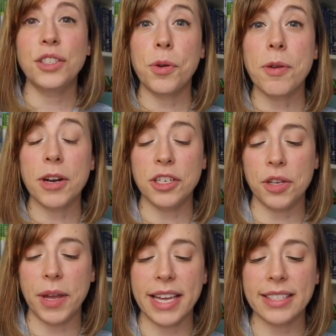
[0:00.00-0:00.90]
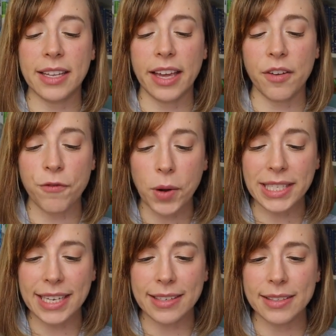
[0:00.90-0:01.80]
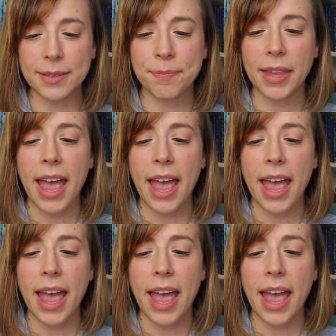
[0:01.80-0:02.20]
So what you wanna do is click voices,